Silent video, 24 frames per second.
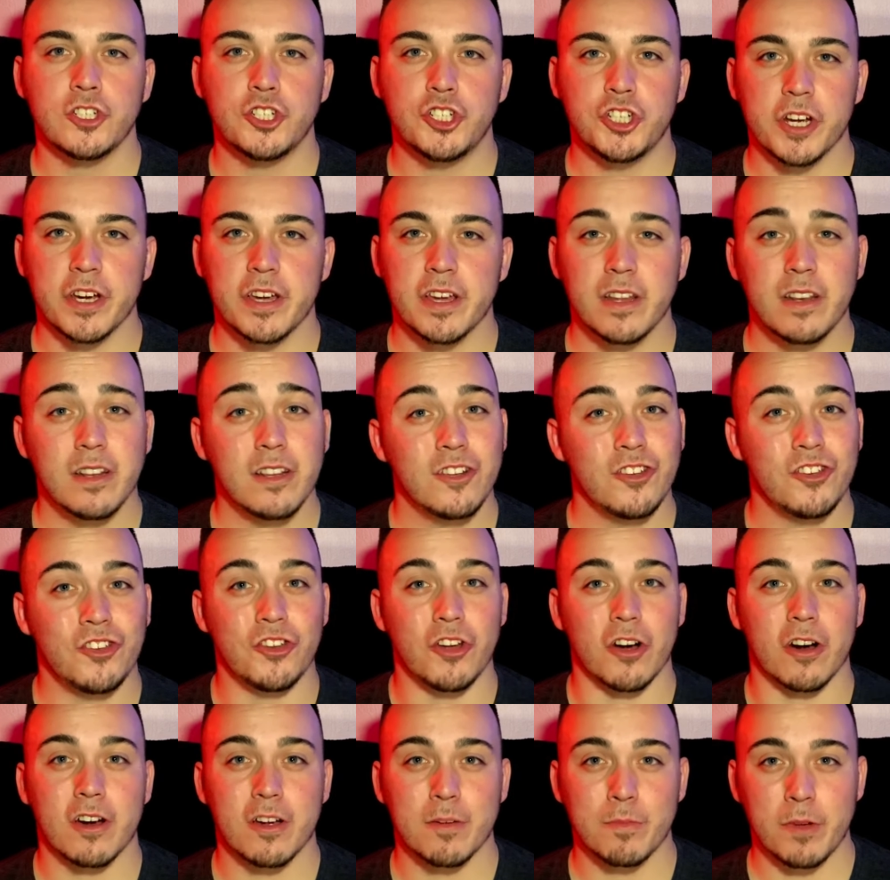Chicken,
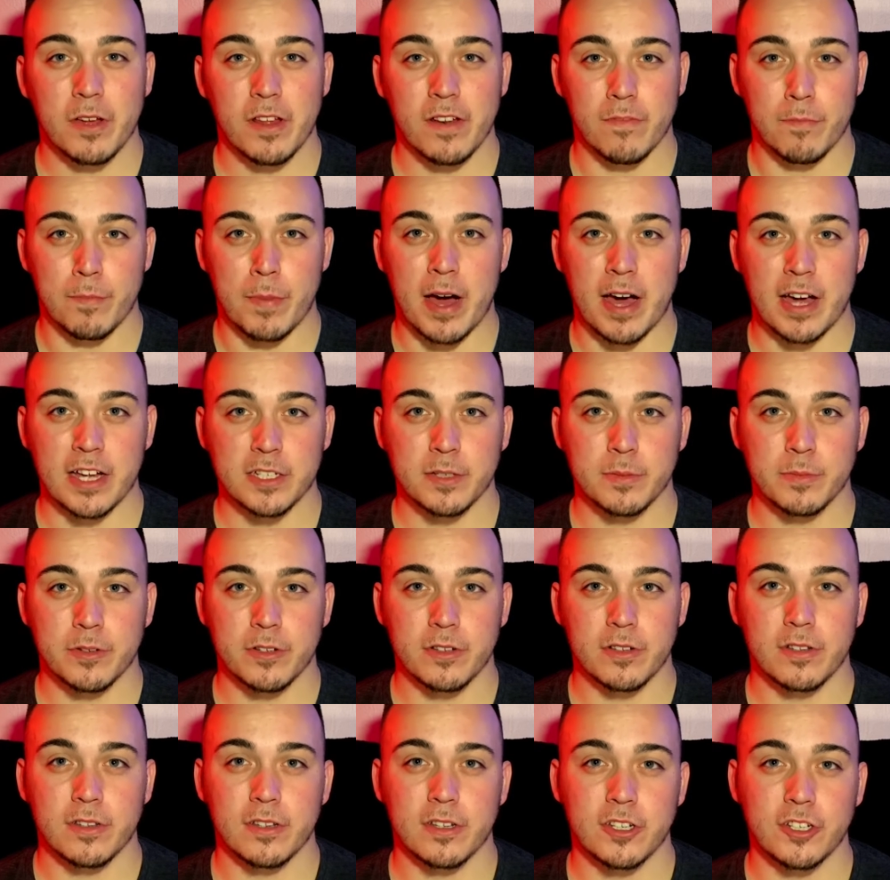dark meat if possible.